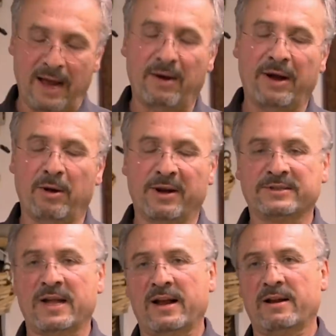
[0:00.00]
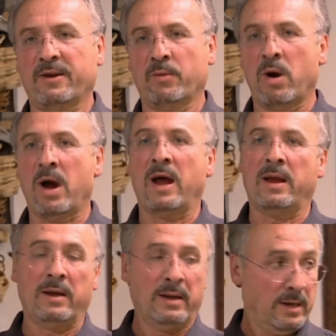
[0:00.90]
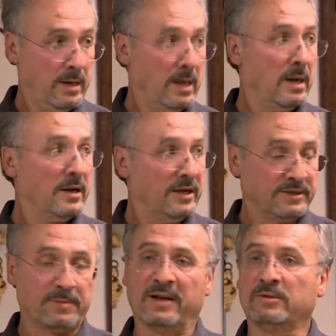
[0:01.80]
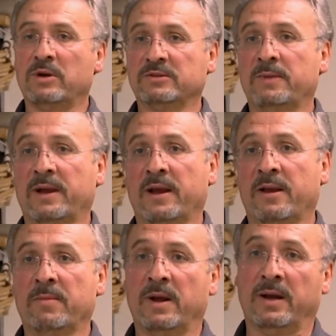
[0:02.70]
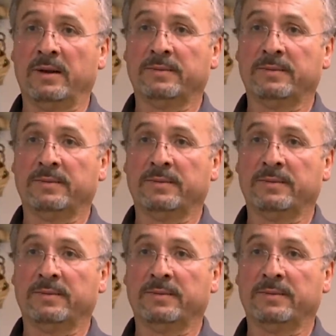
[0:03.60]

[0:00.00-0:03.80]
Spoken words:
Now I know exactly why this place wasn't making any money.